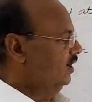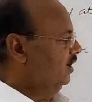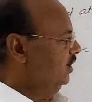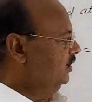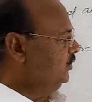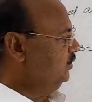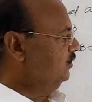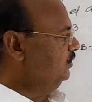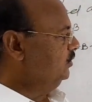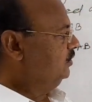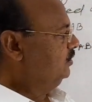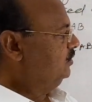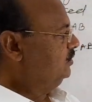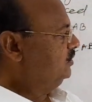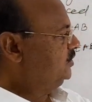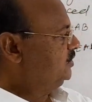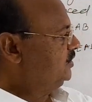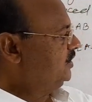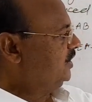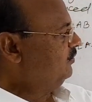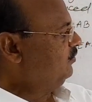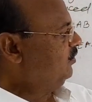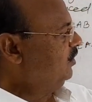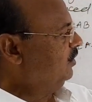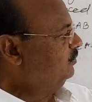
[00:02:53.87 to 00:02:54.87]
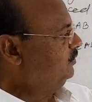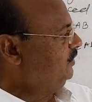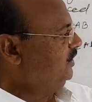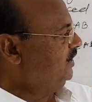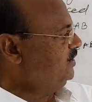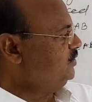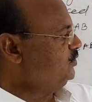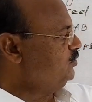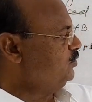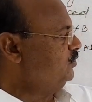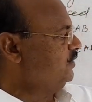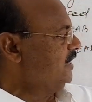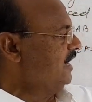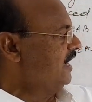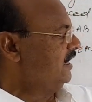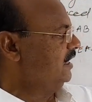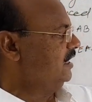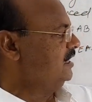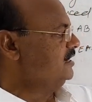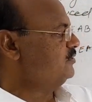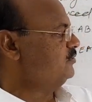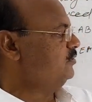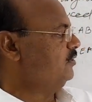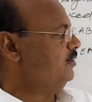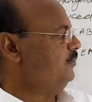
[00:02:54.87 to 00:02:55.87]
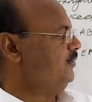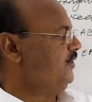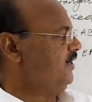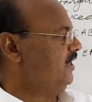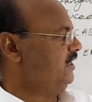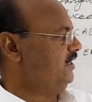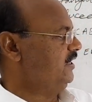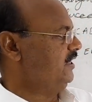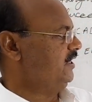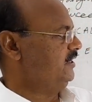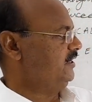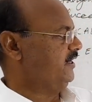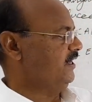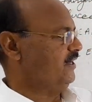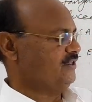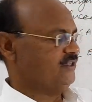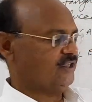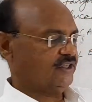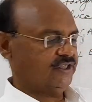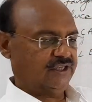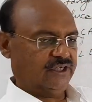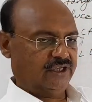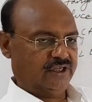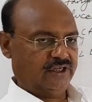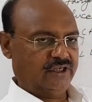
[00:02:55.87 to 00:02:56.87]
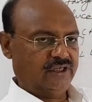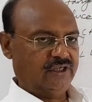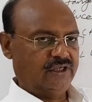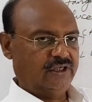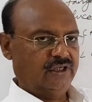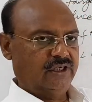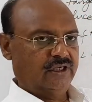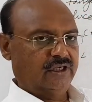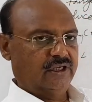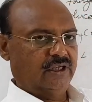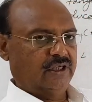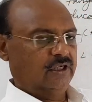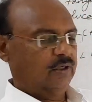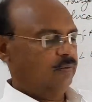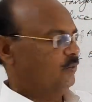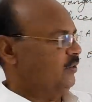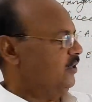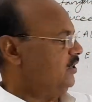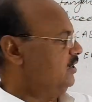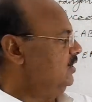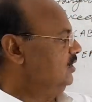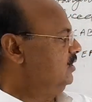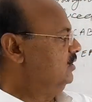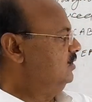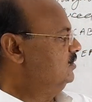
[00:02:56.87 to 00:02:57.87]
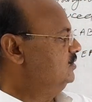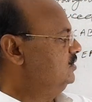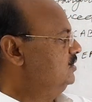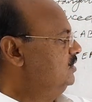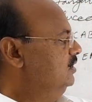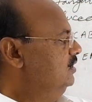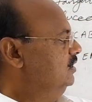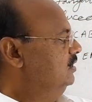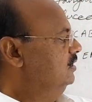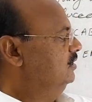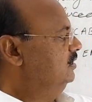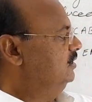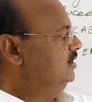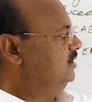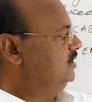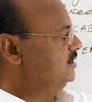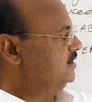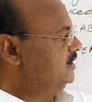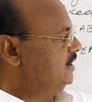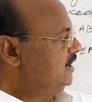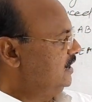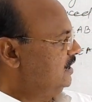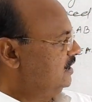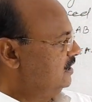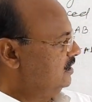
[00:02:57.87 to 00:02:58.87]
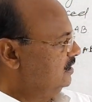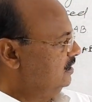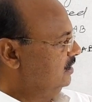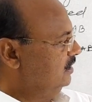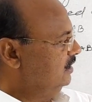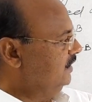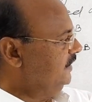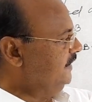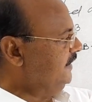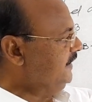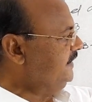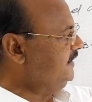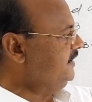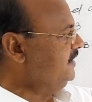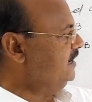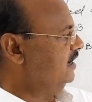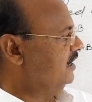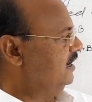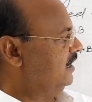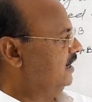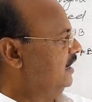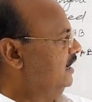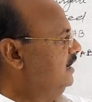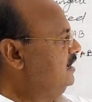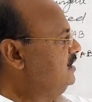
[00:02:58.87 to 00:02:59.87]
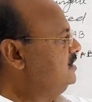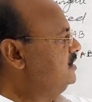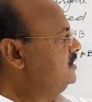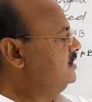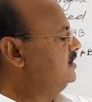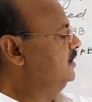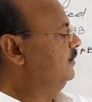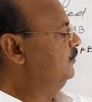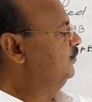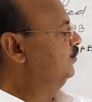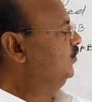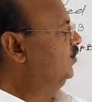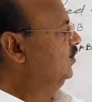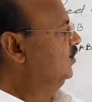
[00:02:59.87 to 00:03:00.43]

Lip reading: You know, sum of these two angles will be 180 degrees because these are linear angles.